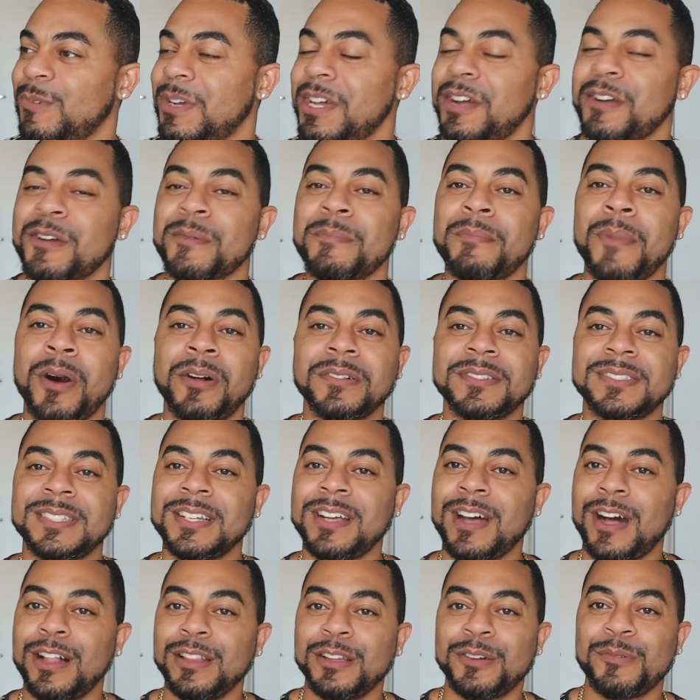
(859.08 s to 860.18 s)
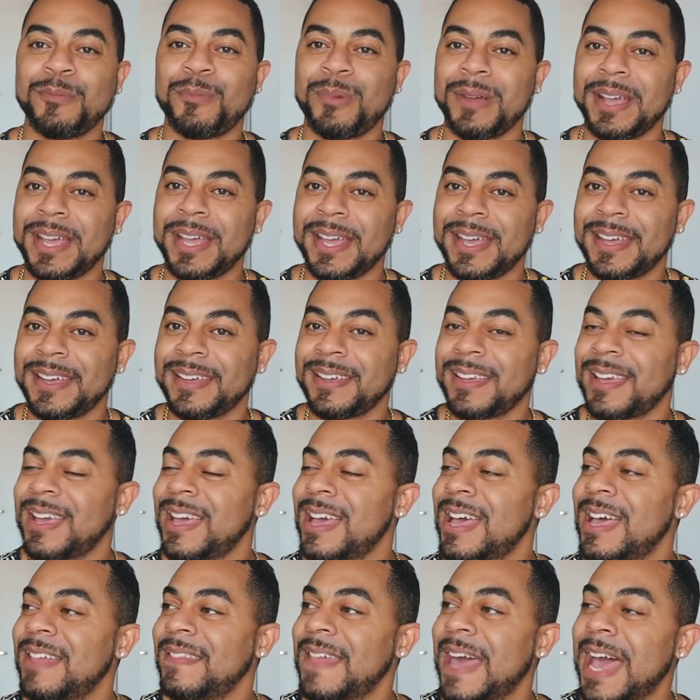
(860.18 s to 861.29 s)
With her multicolored wig
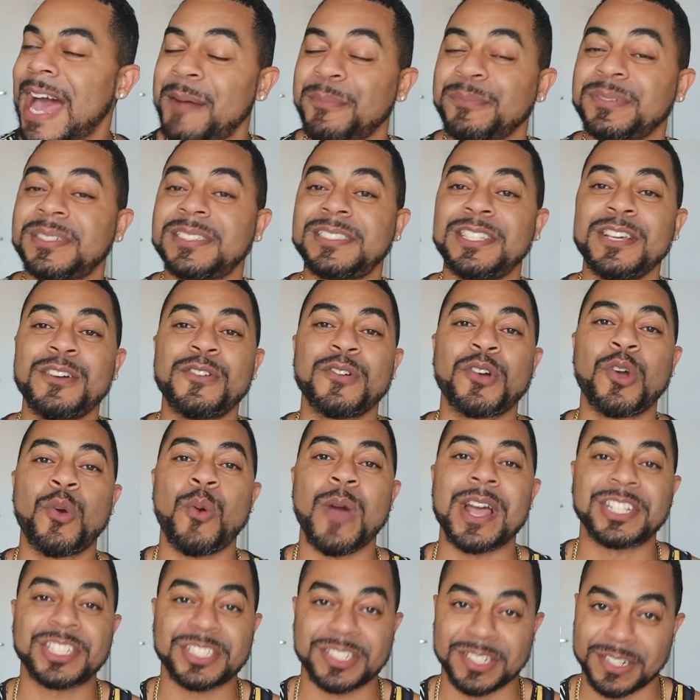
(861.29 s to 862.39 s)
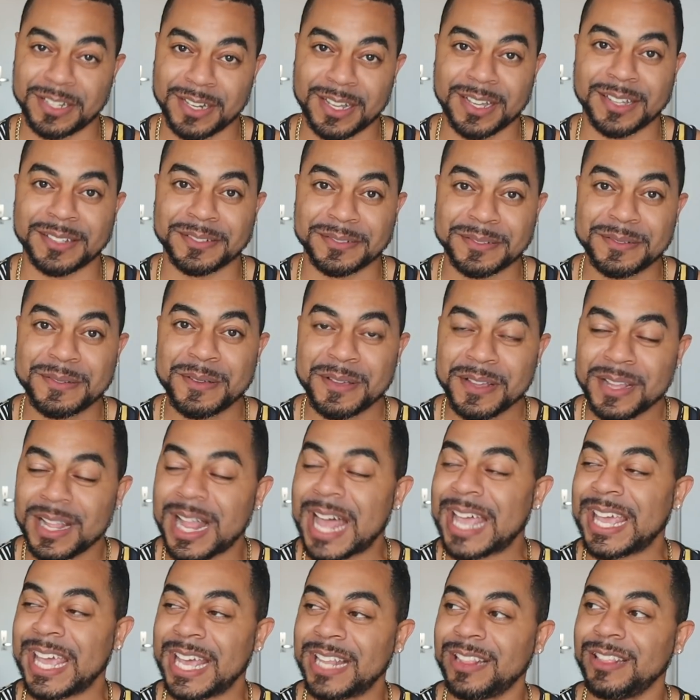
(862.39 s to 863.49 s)
that I'm still questioning.
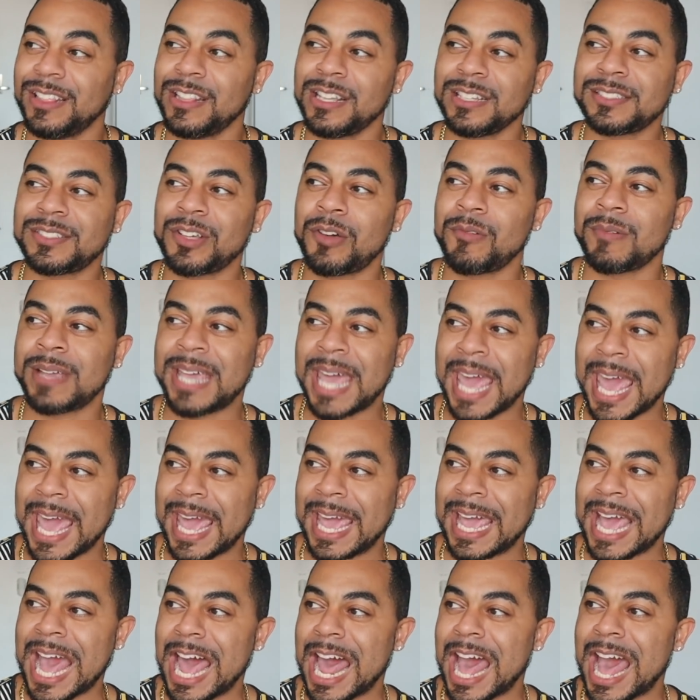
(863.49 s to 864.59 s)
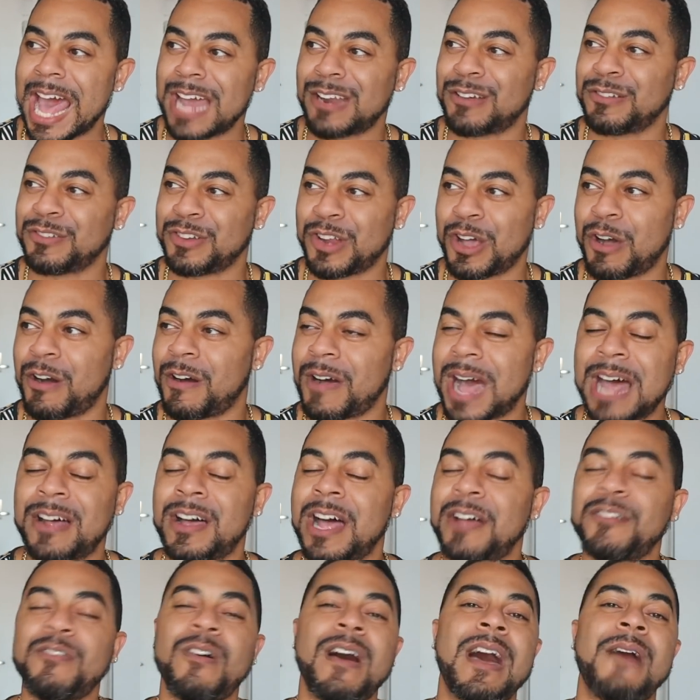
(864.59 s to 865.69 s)
Like, it looks okay, I, I don't know, I, I
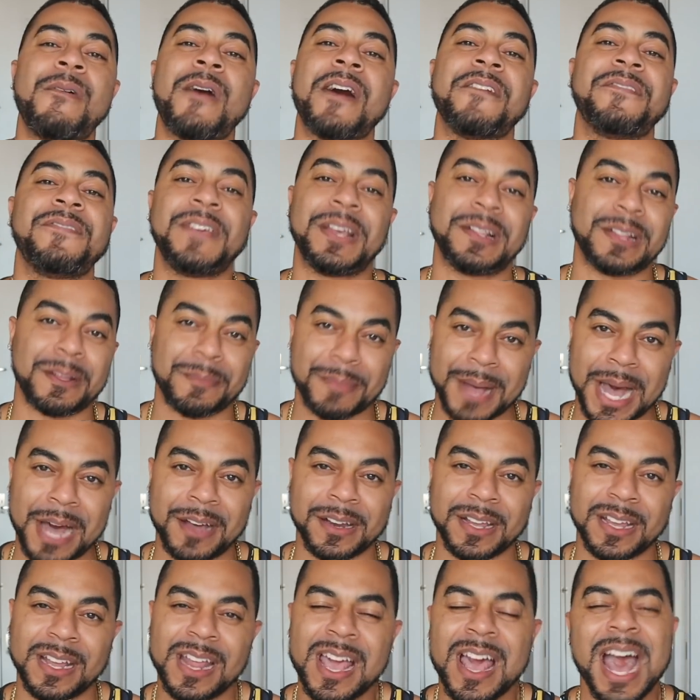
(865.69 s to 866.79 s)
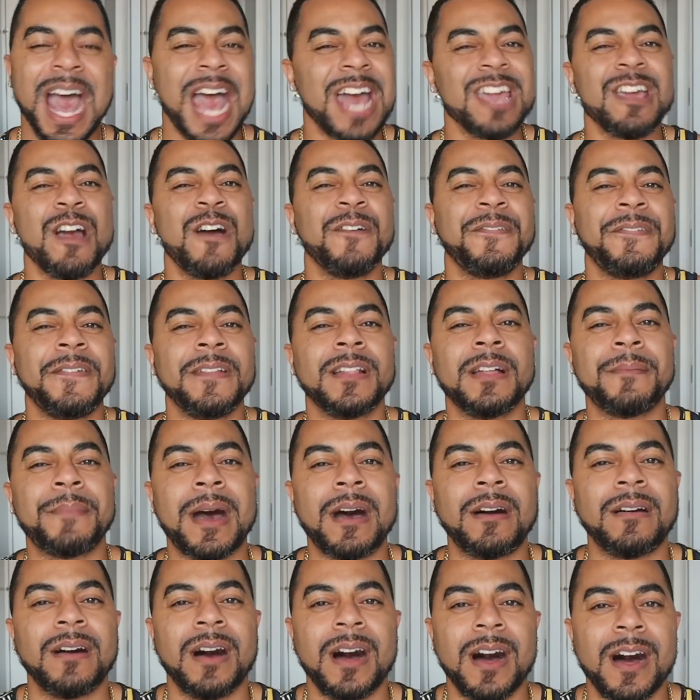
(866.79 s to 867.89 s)
don't know how I feel about it. How y'all feel
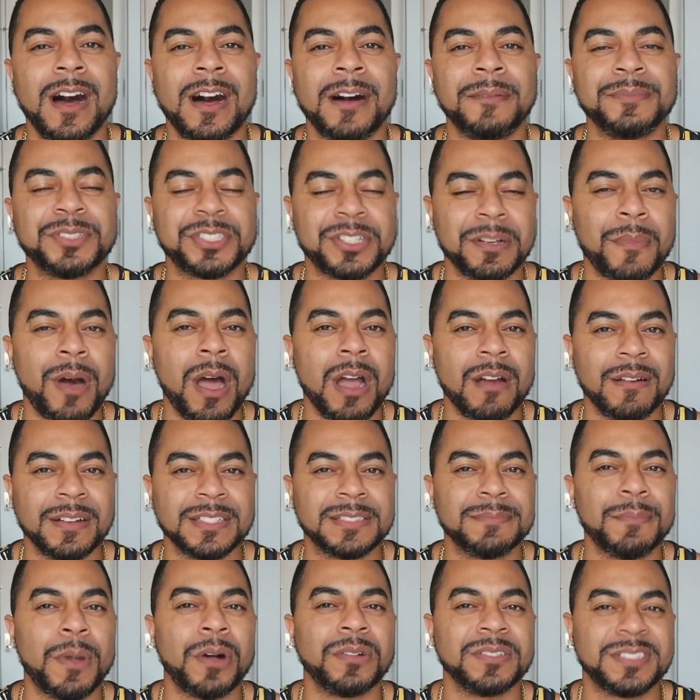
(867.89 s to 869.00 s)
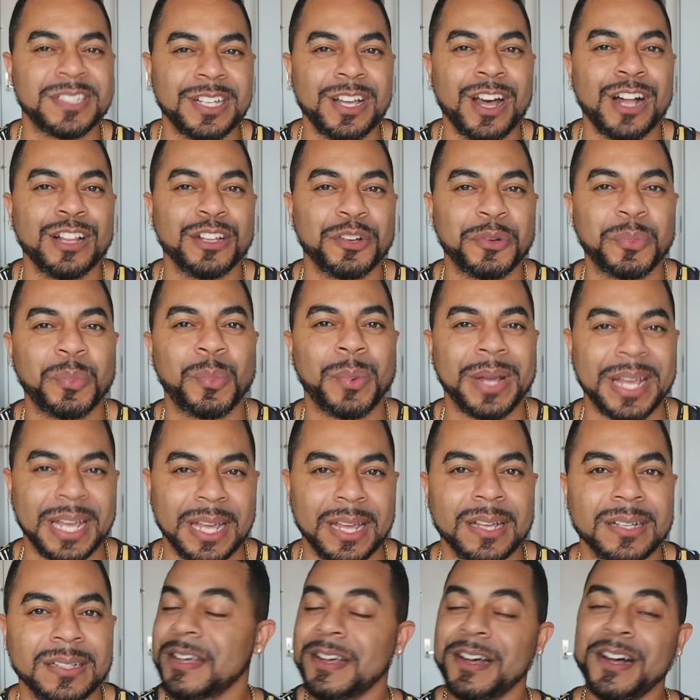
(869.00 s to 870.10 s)
about um, Shamari's multicolored
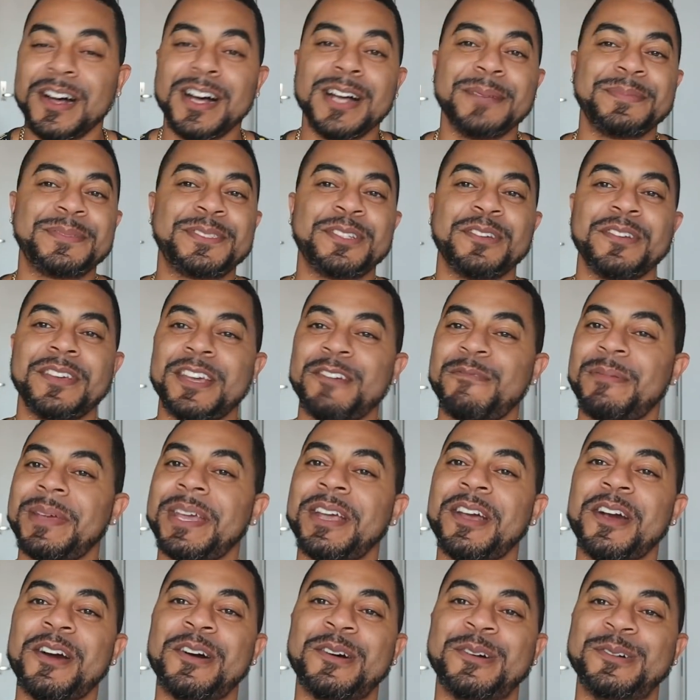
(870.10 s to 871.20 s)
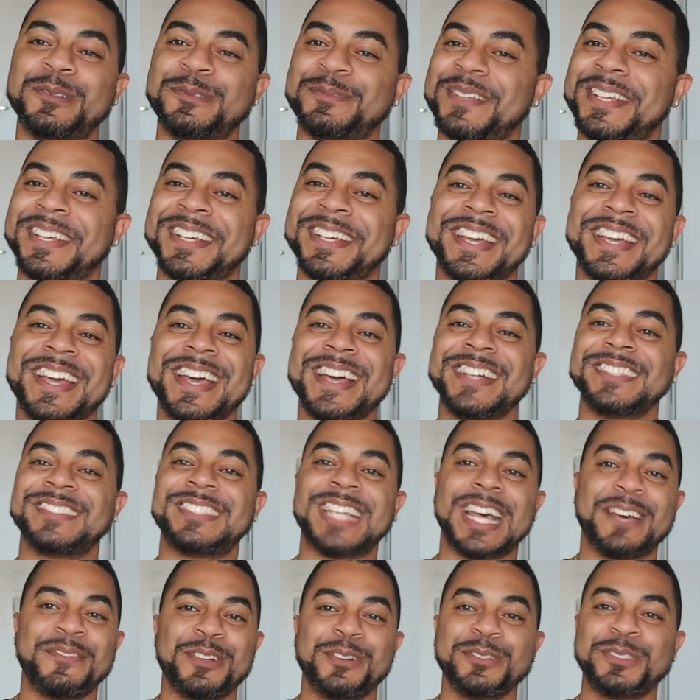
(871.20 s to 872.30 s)
wig? Up, so here we go,
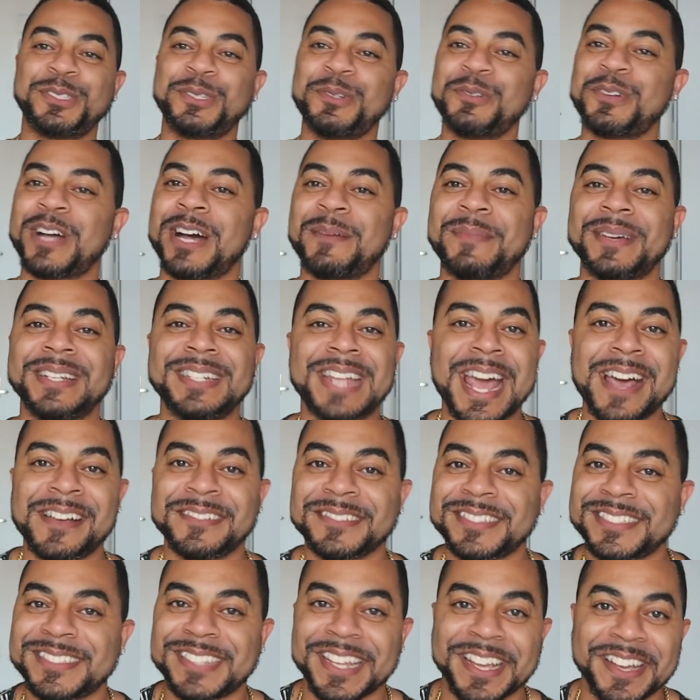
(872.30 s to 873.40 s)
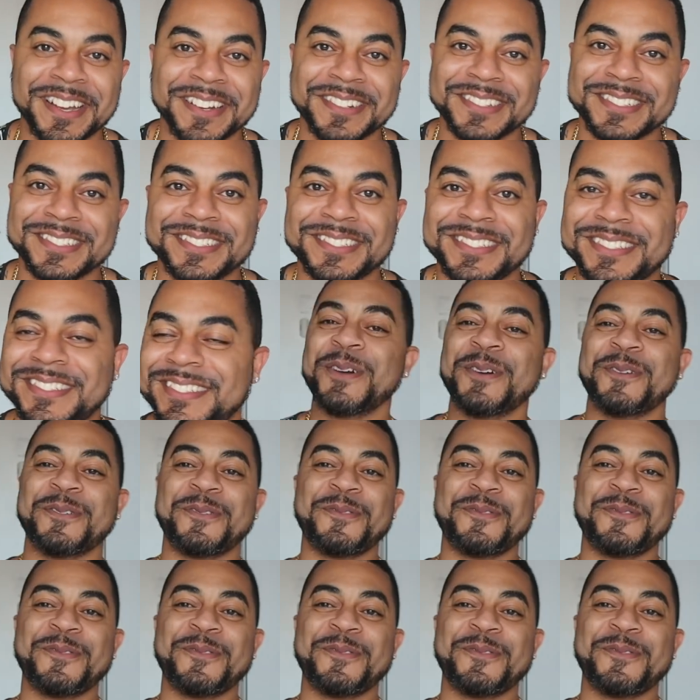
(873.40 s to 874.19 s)
seven oh two coming downstairs.